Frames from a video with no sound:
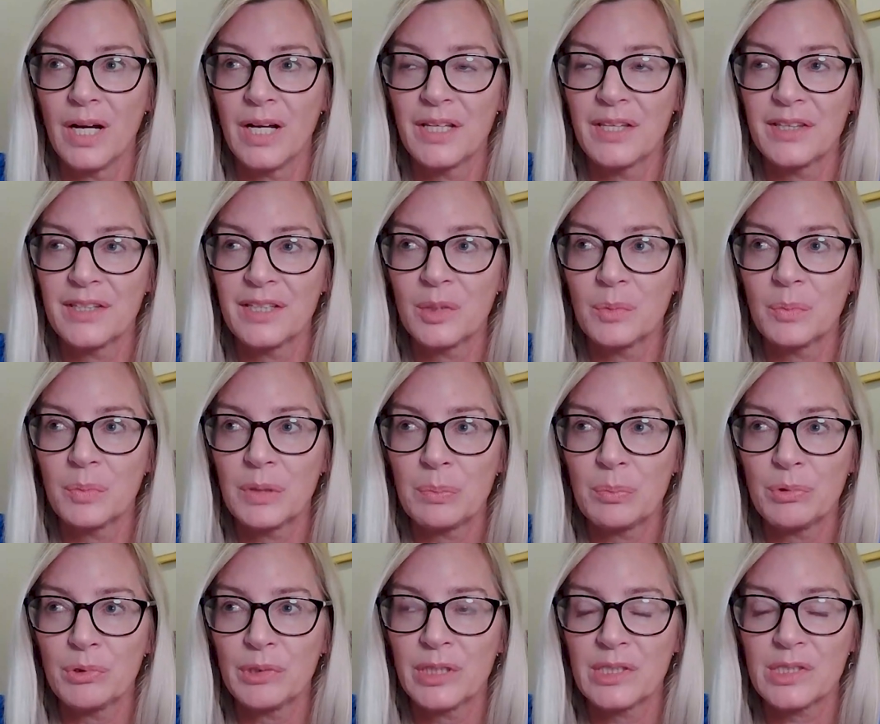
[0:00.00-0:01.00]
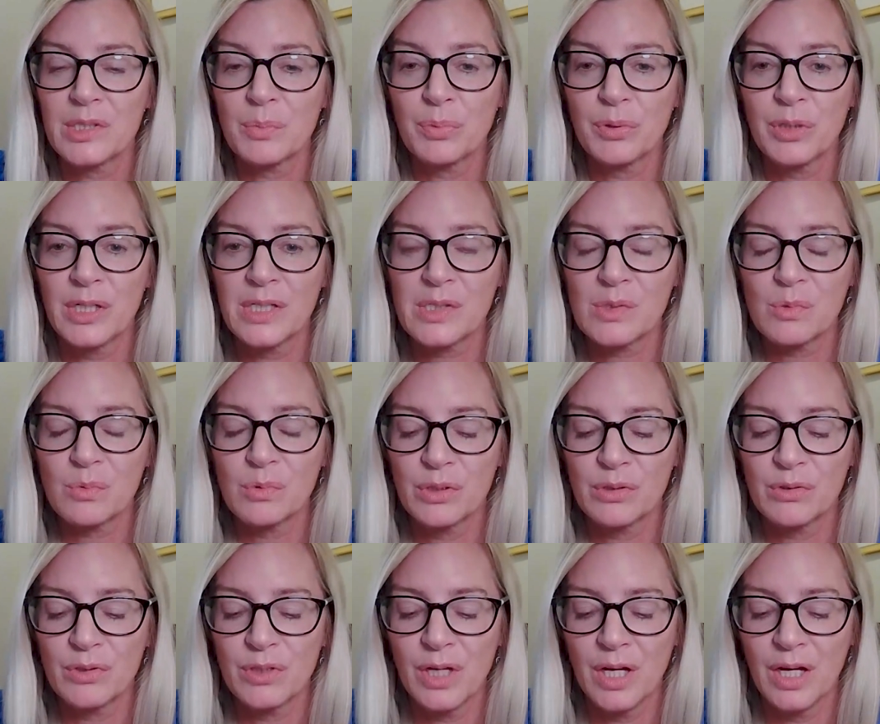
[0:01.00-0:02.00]
think people get depressed when
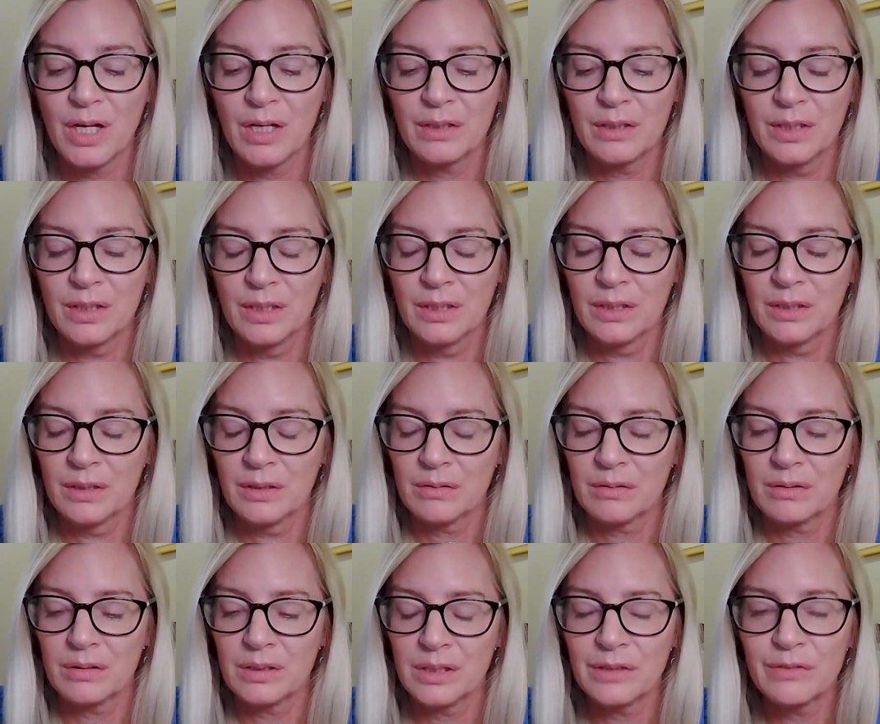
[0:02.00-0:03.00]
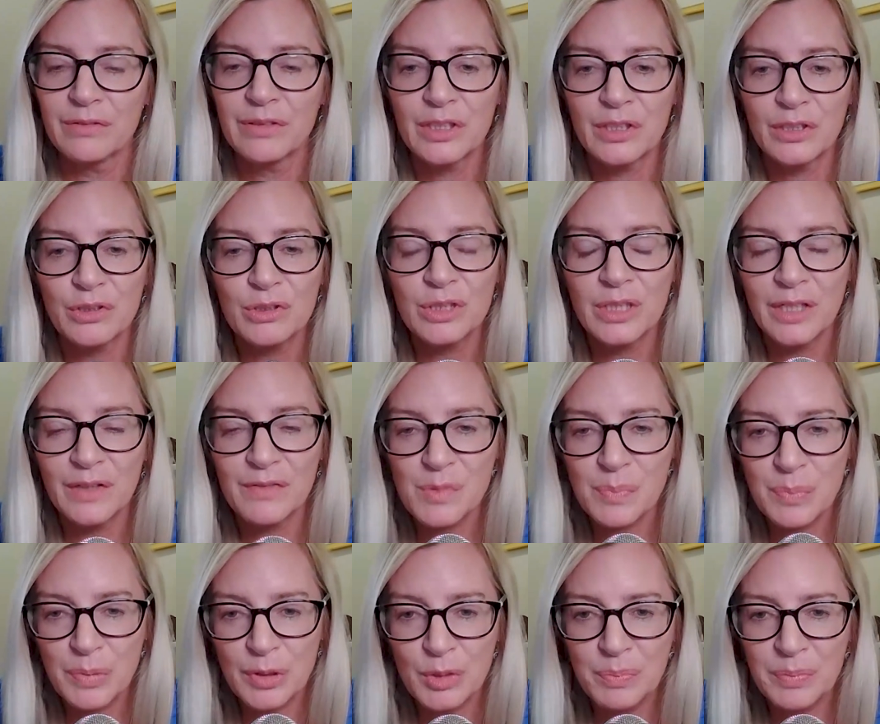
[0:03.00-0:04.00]
they're not living their life's
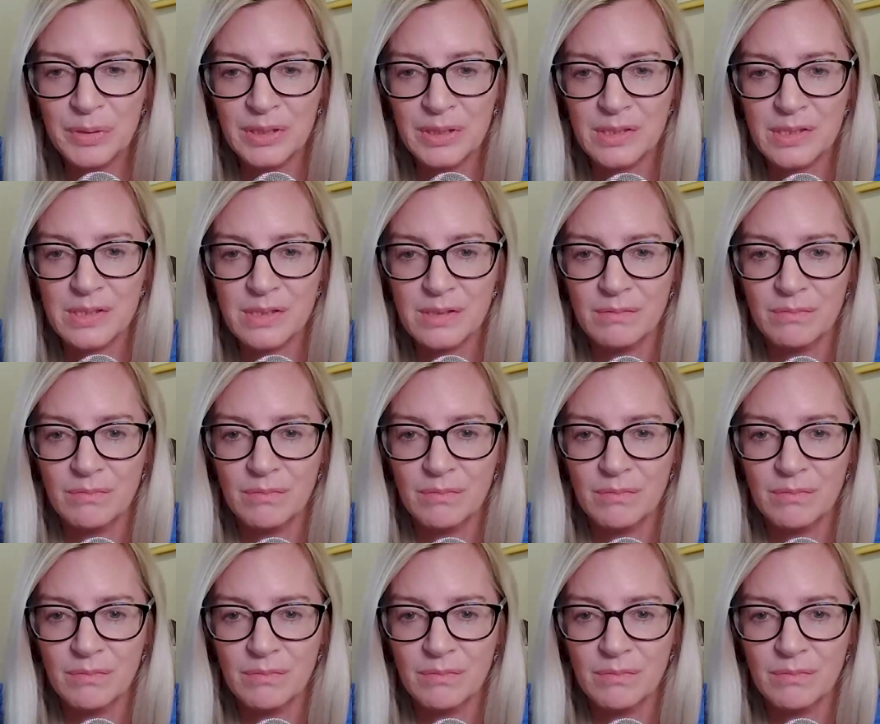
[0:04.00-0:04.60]
purpose,